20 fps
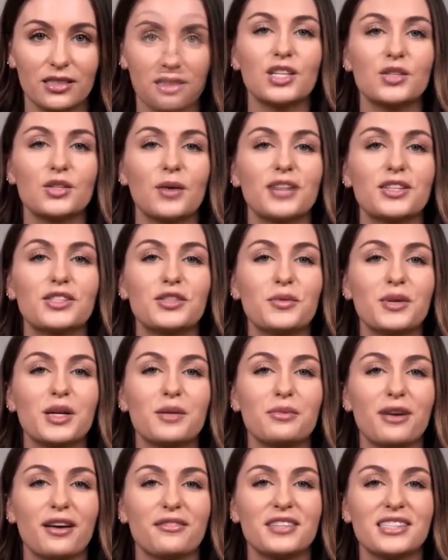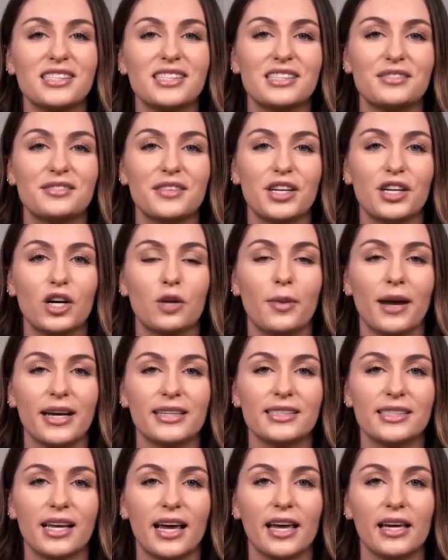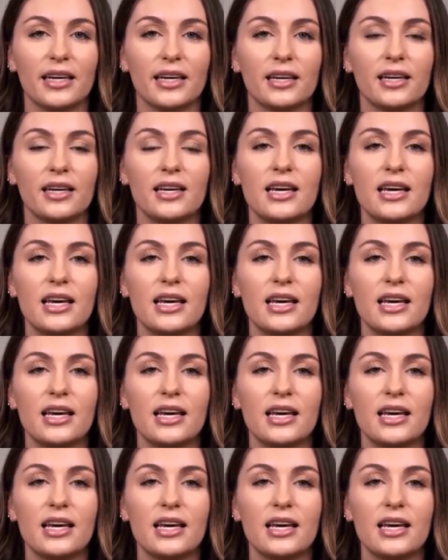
So I do want to preface this video by saying,